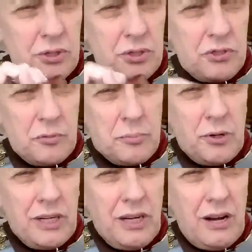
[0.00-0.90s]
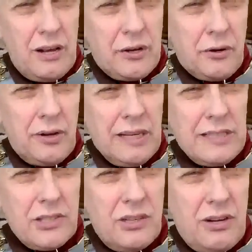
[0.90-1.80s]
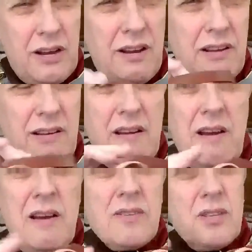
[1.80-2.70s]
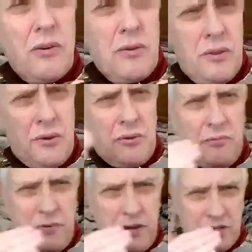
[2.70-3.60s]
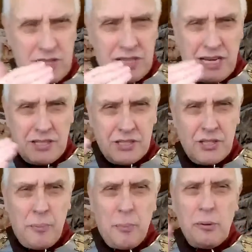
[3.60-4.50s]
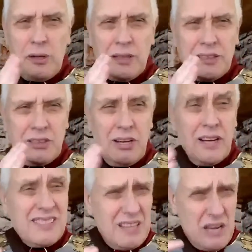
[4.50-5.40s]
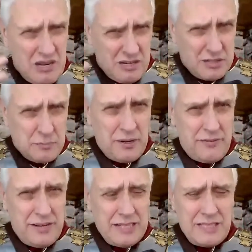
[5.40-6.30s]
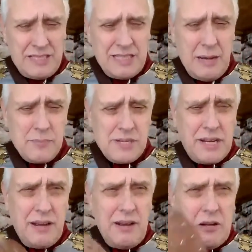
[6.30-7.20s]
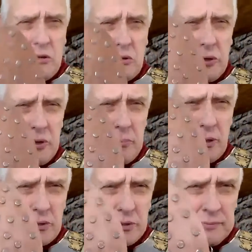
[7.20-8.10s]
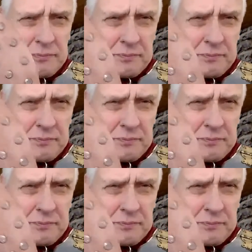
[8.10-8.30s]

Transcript: used to put garlic oil inside so that your feet stayed supple and nice. It's a bit of an antiseptic. Look at the bottom.